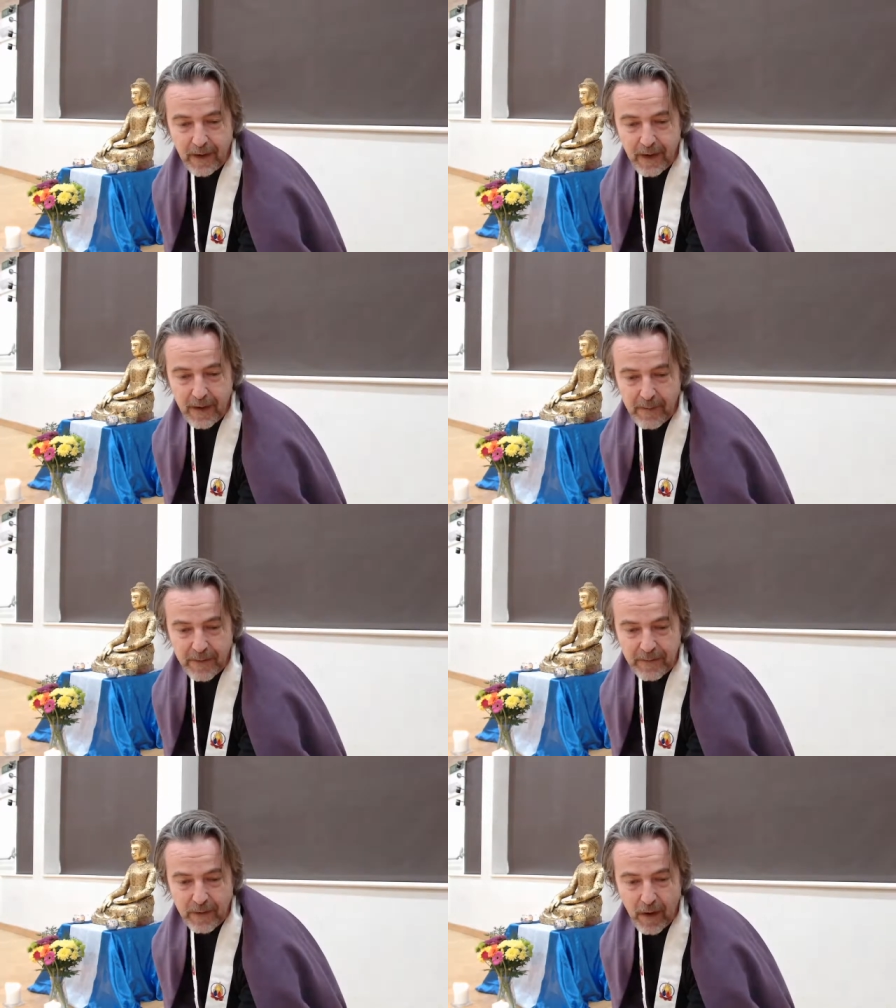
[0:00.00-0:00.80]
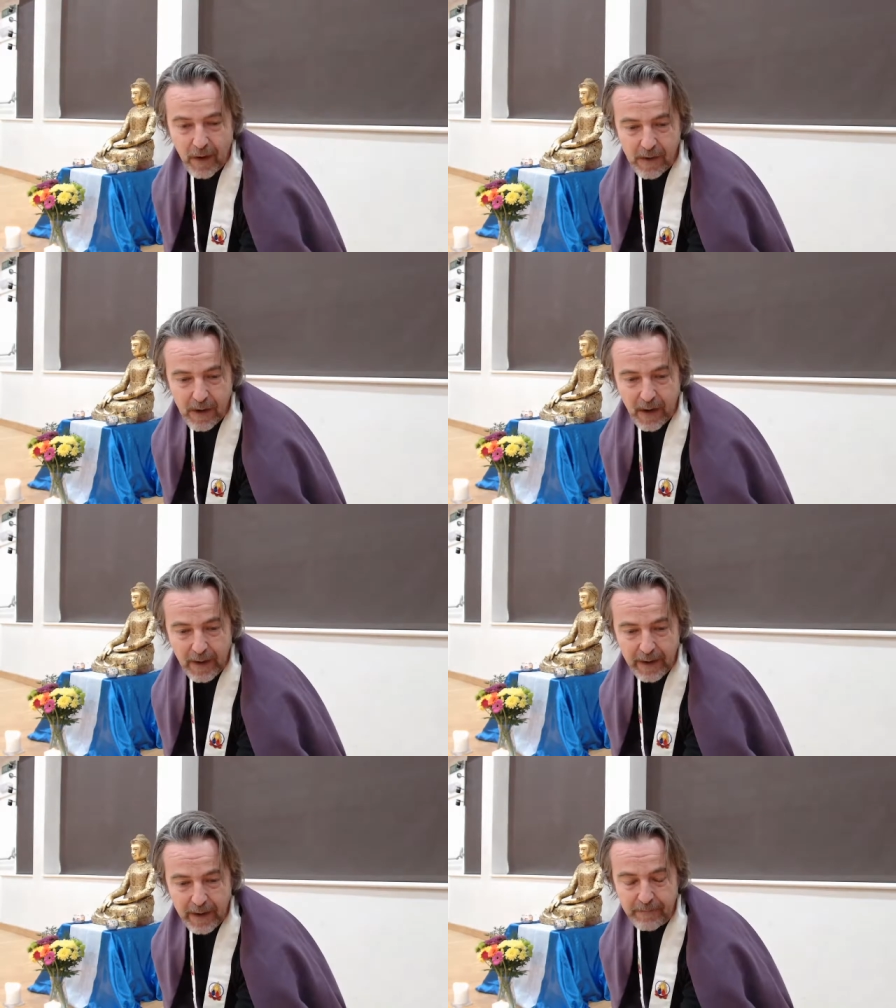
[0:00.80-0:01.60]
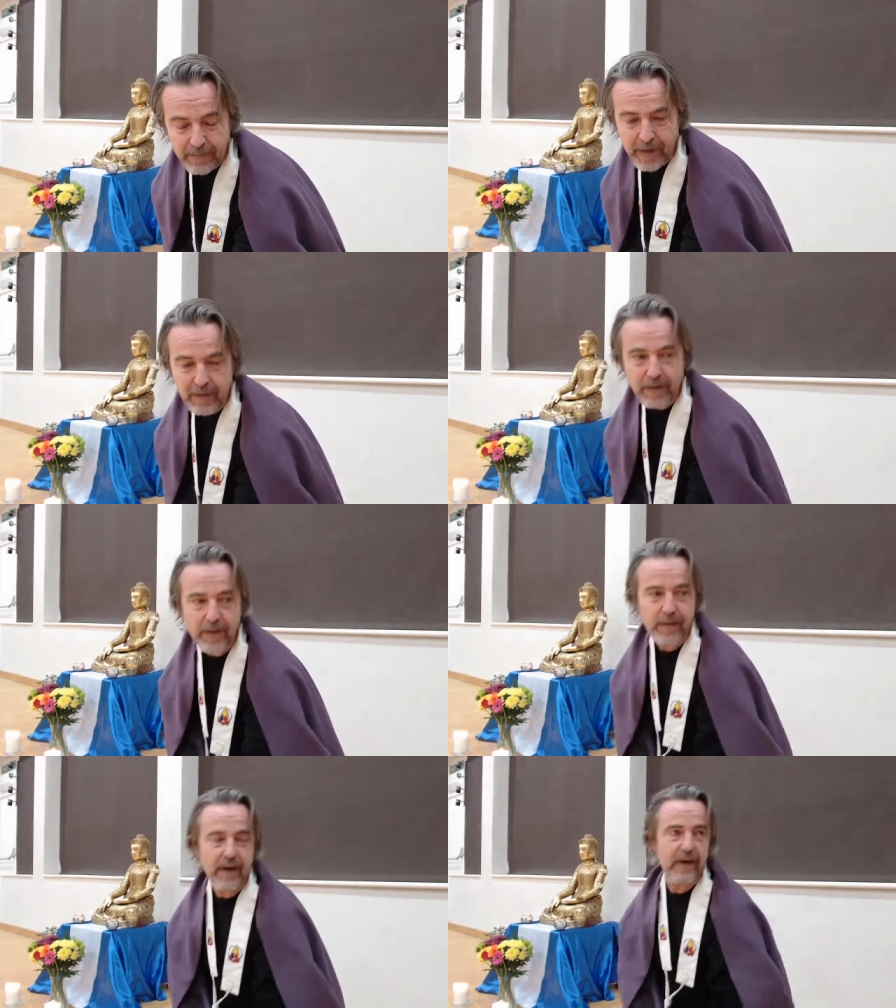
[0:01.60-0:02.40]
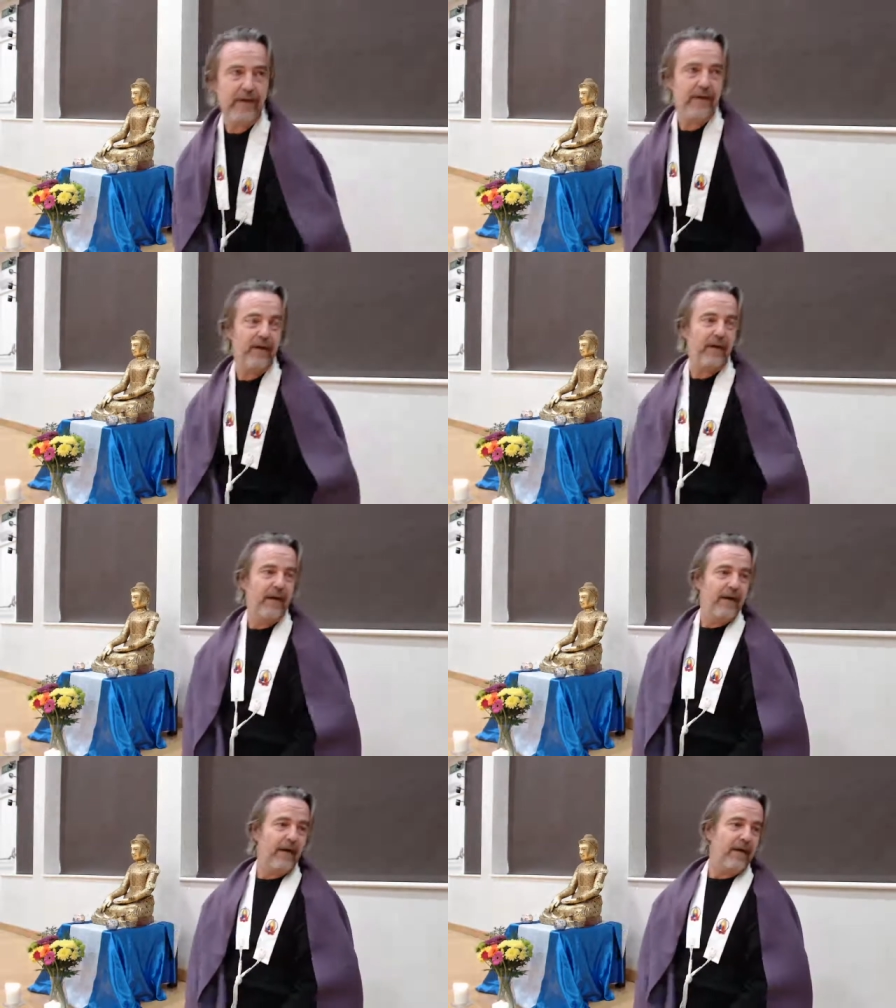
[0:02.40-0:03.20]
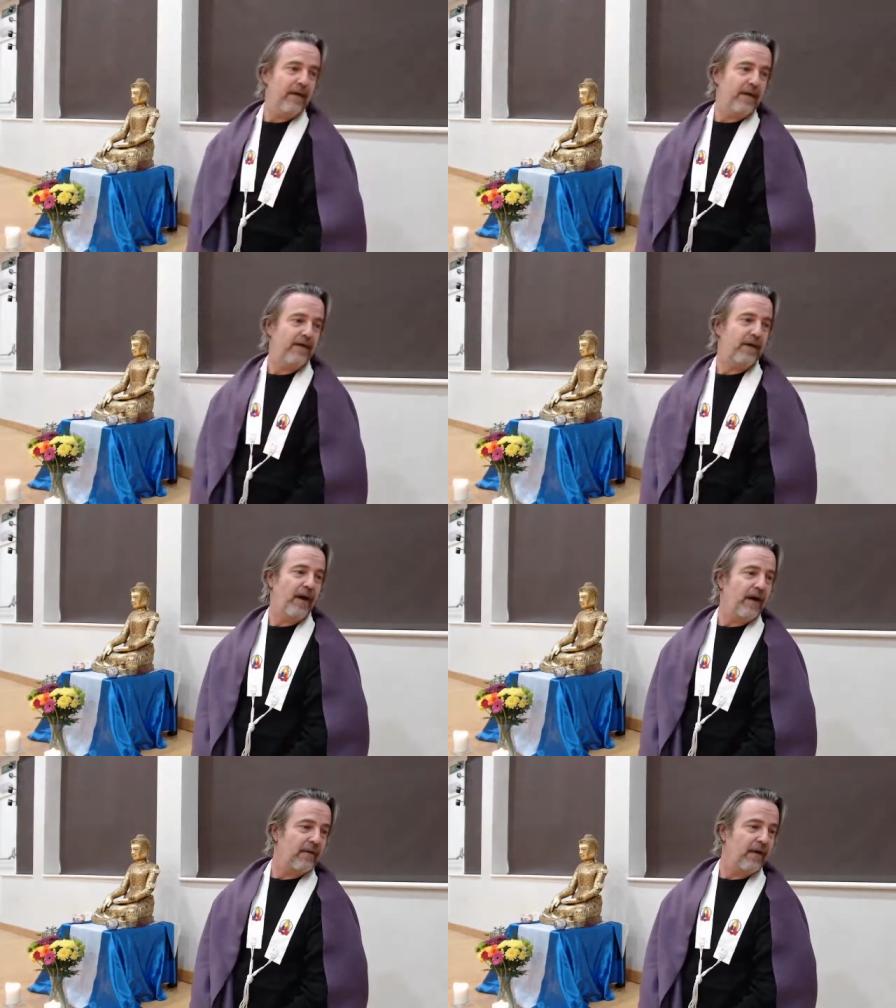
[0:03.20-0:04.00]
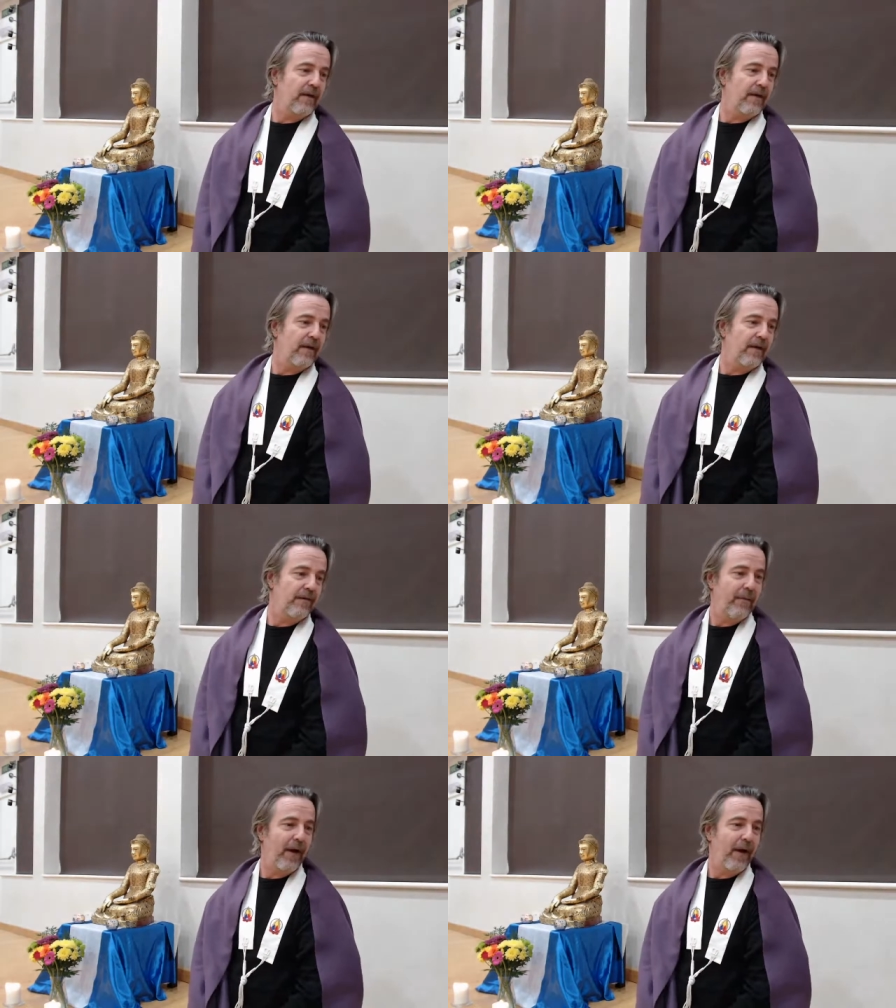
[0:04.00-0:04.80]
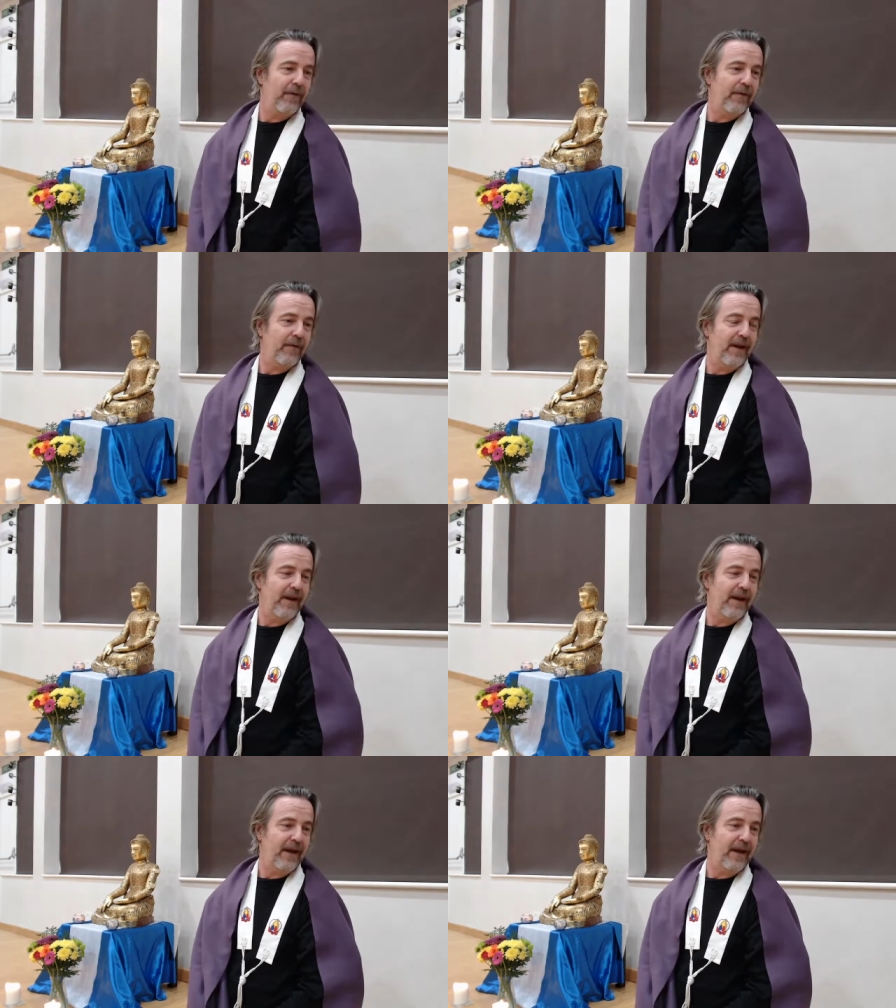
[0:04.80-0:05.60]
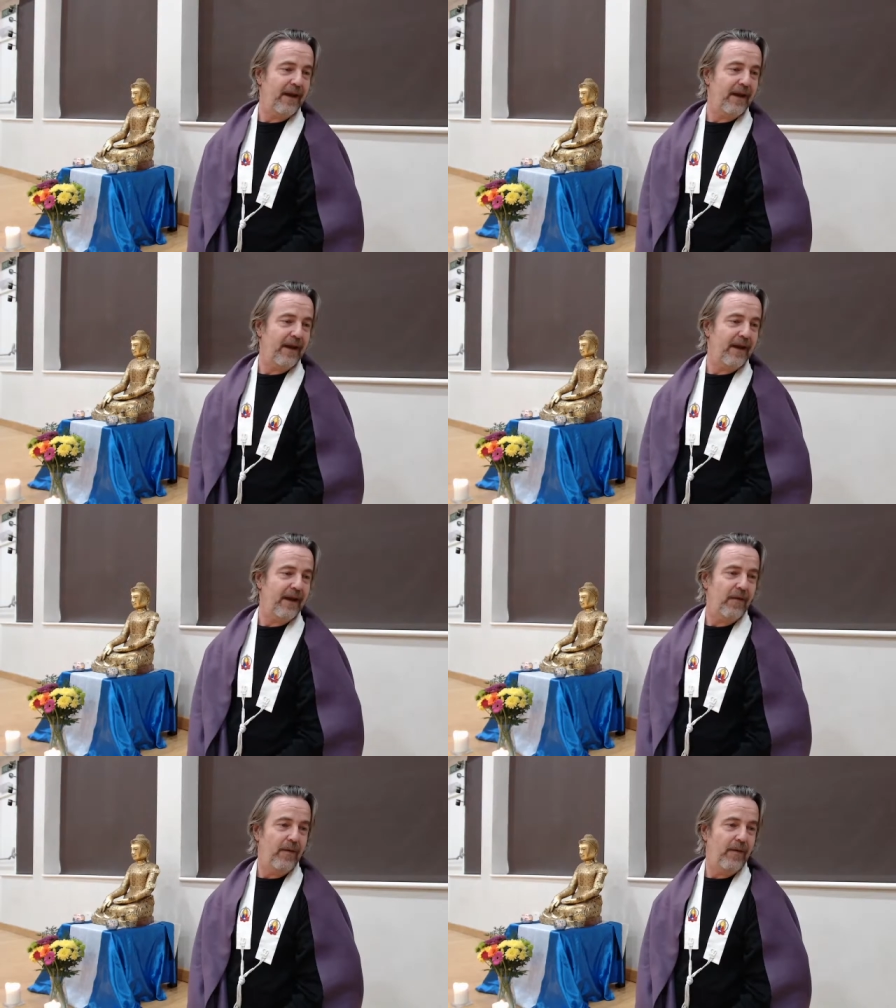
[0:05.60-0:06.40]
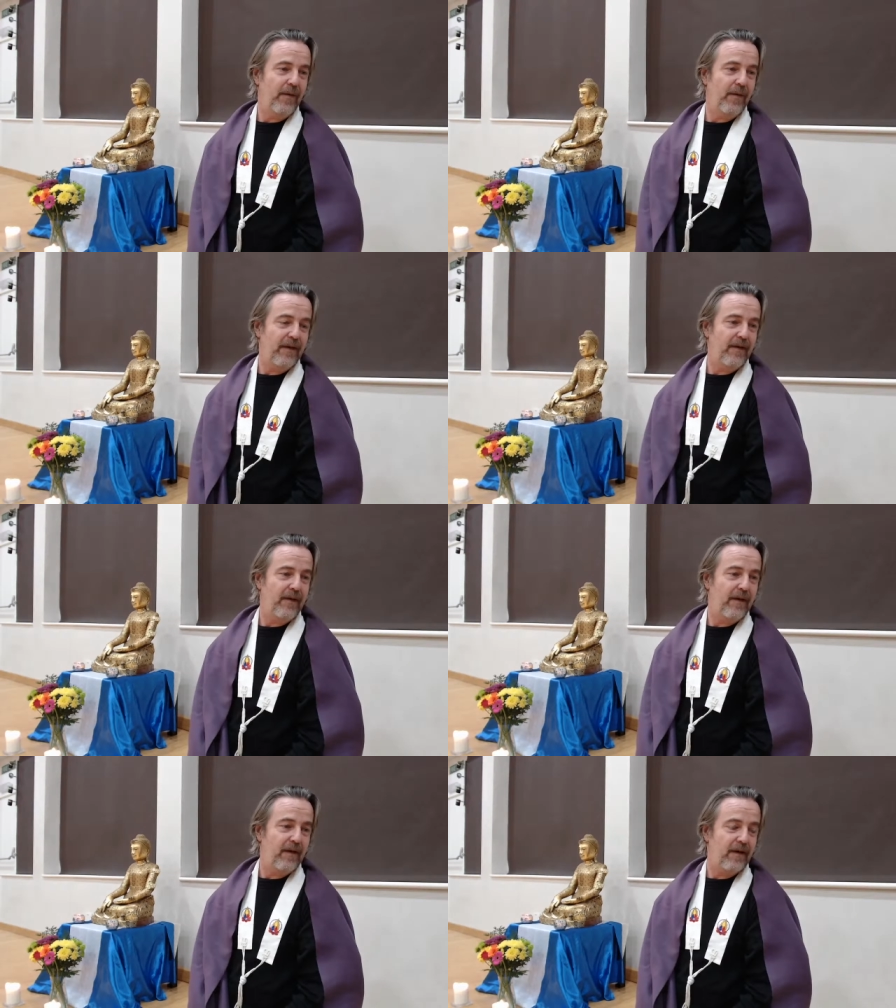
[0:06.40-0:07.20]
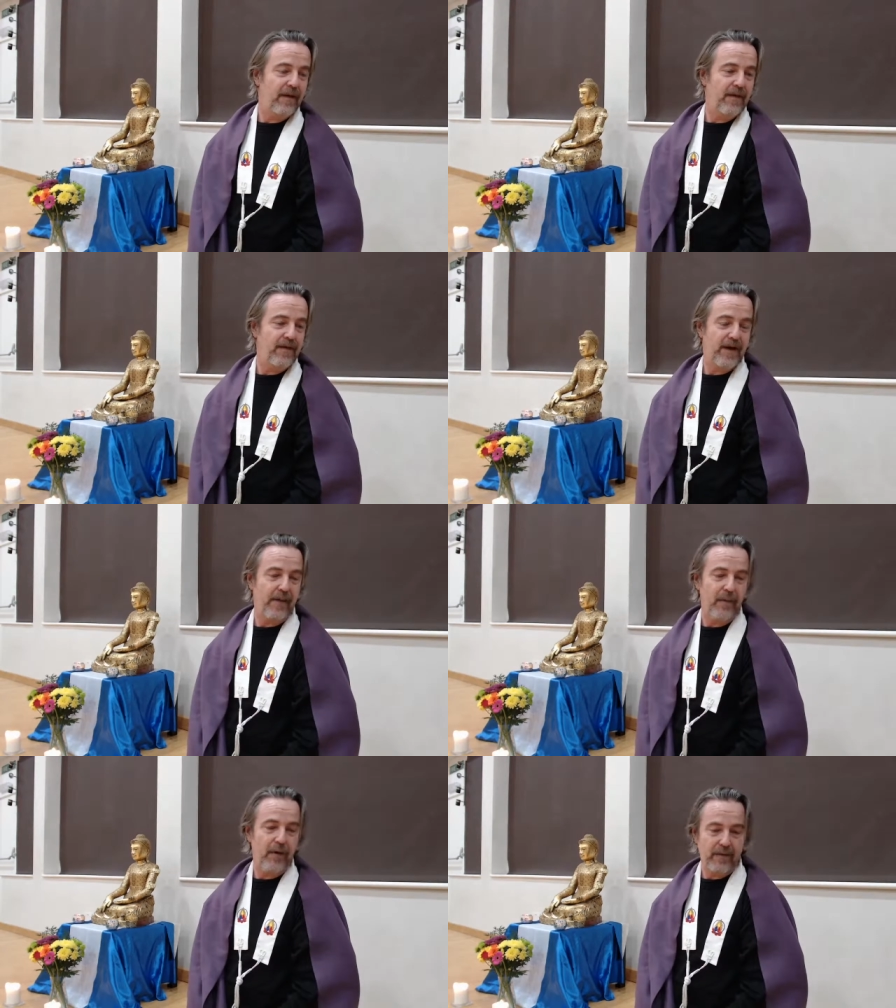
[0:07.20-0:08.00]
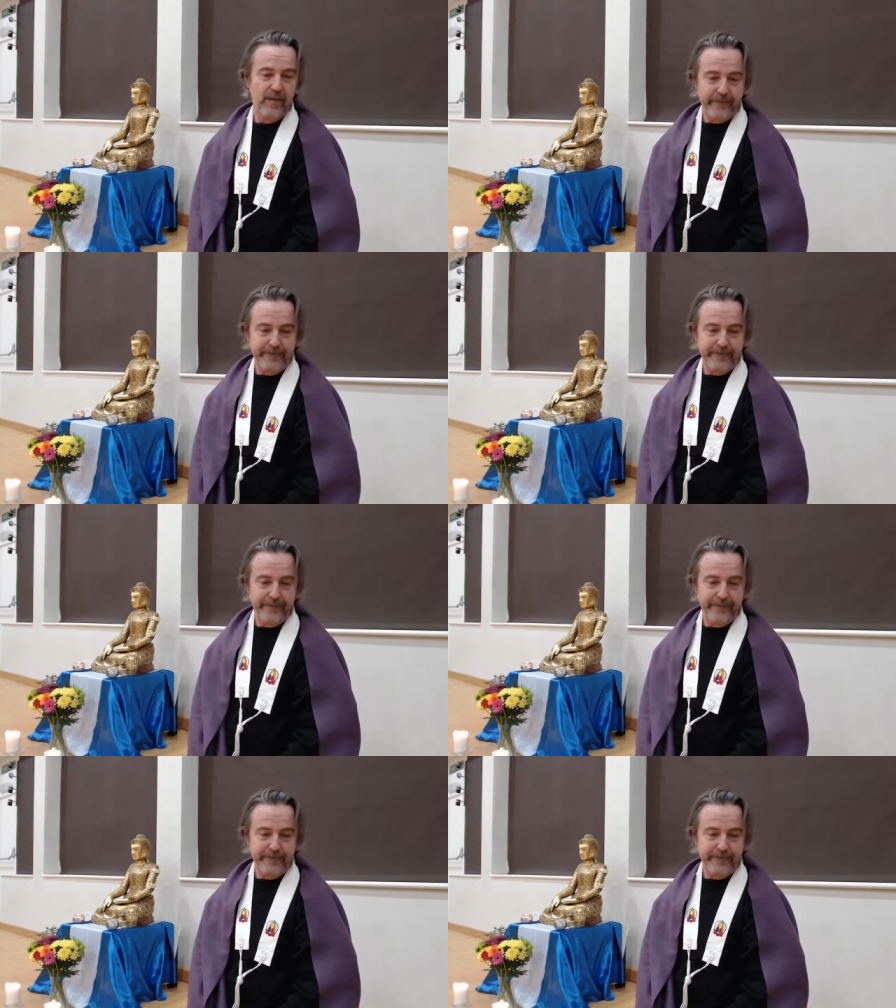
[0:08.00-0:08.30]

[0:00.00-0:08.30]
It's an online retreat, and I think Jack's going to helpfully post a link to it in the chat box.